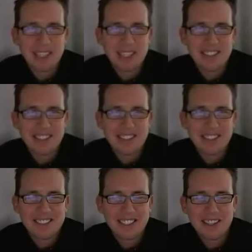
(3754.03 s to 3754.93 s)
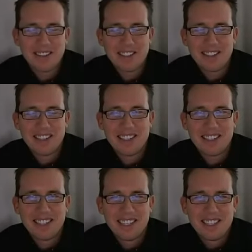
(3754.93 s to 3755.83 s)
them, do we? No, no.
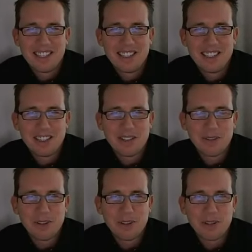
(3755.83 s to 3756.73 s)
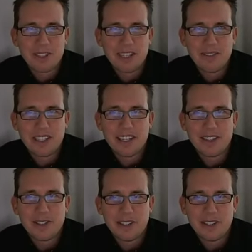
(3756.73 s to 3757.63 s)
There's a few of those in
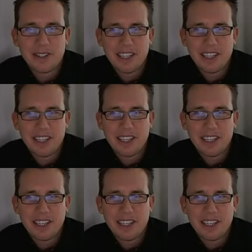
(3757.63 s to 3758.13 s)
every country.